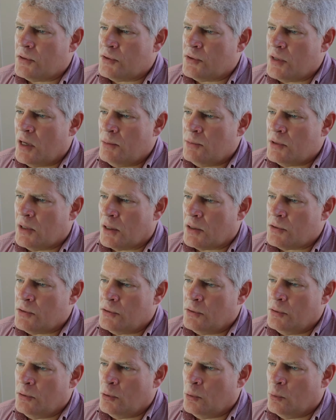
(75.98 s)
the
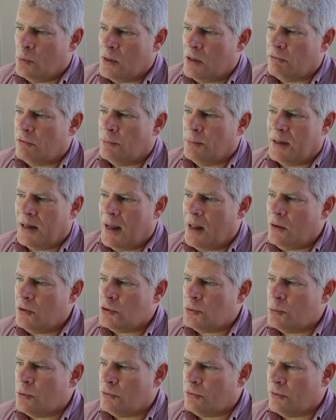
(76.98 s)
subjects who will never be
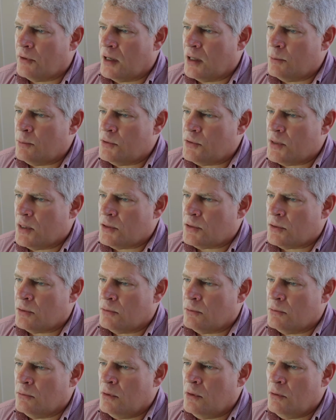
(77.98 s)
eligible for
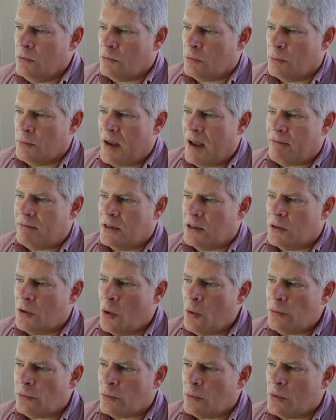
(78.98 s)
randomization from having to
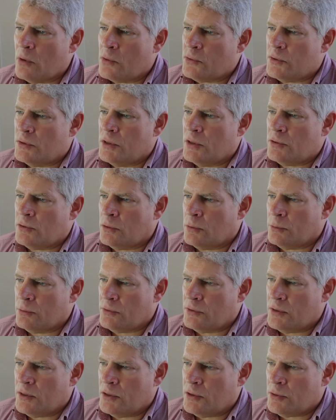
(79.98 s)
go through those additional
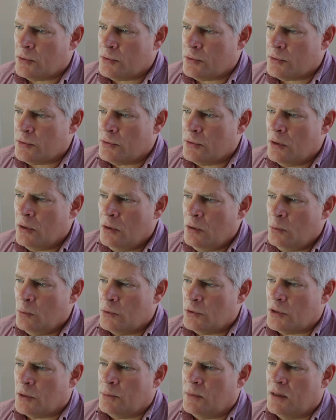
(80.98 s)
procedures,
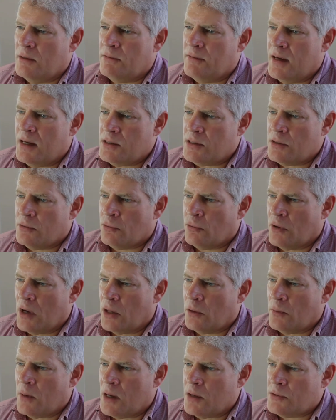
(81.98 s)
which can be invasive or
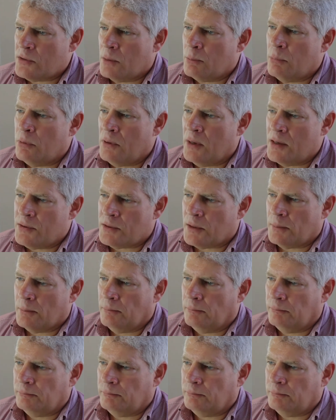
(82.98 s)
otherwise unpleasant.